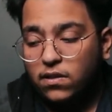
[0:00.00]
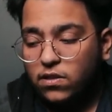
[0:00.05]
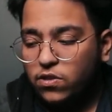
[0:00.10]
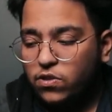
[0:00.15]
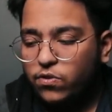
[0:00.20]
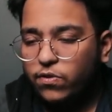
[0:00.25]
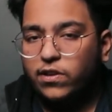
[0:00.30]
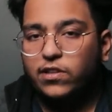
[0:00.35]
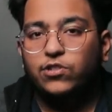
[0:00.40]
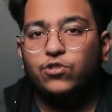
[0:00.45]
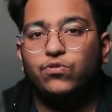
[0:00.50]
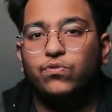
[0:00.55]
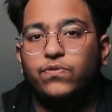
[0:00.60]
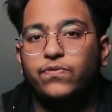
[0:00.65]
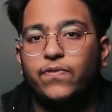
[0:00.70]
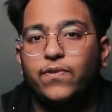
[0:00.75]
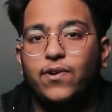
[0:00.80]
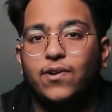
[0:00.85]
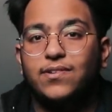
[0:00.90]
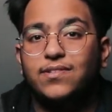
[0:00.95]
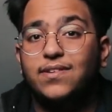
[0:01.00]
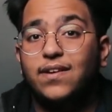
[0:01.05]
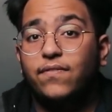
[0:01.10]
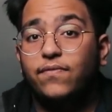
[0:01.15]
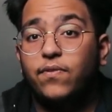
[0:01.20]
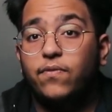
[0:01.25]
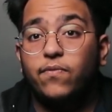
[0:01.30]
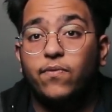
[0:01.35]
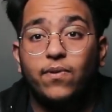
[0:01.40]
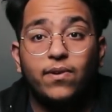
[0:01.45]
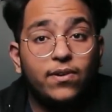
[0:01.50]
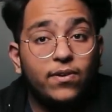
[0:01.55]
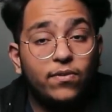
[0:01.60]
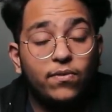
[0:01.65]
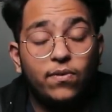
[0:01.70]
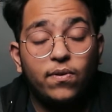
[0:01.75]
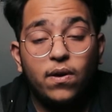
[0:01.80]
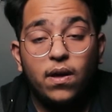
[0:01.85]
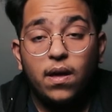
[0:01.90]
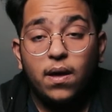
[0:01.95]
You can choose for yourself if you want
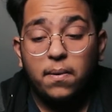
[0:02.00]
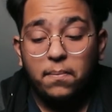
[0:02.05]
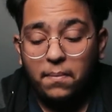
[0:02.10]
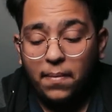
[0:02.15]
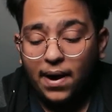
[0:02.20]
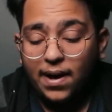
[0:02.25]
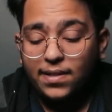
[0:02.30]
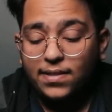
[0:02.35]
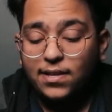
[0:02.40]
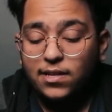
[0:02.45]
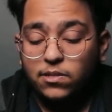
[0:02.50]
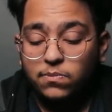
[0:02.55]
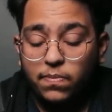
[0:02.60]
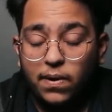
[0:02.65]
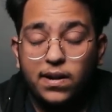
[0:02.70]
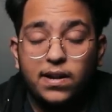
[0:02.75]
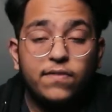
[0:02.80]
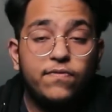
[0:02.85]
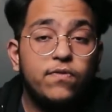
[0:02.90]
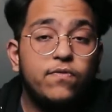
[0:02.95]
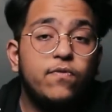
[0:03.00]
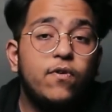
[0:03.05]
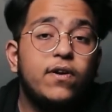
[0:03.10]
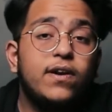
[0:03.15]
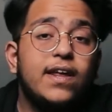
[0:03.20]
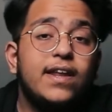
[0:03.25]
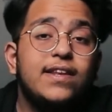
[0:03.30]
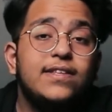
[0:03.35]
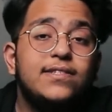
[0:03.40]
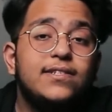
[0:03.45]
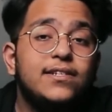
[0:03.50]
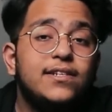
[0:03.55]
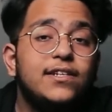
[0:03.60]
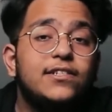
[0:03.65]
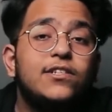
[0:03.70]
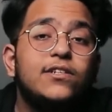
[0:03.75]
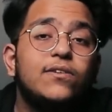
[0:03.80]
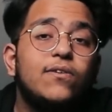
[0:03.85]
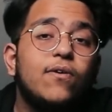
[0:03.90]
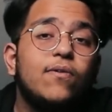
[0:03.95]
to buy this, but if you want any
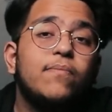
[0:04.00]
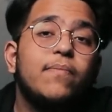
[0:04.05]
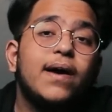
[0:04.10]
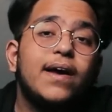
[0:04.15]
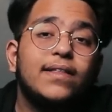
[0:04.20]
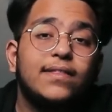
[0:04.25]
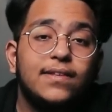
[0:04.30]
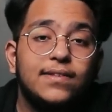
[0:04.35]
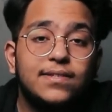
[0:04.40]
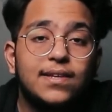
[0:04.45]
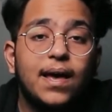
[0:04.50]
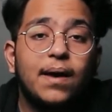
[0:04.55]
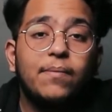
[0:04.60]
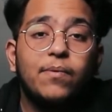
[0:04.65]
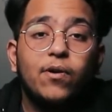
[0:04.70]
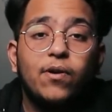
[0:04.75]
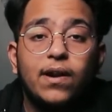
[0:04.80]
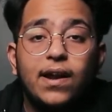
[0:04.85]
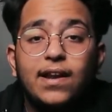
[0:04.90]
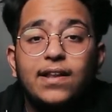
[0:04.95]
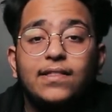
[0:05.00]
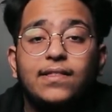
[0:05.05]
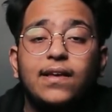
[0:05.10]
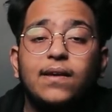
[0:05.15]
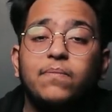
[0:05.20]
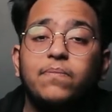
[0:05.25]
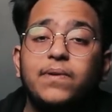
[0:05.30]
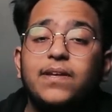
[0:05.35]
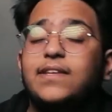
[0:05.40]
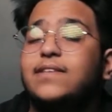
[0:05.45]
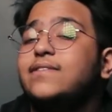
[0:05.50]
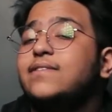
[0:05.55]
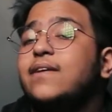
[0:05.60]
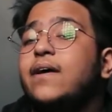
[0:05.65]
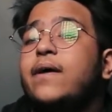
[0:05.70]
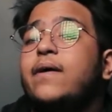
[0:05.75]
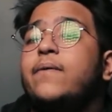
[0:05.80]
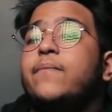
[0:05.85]
suggestion on buying this camera or anything, please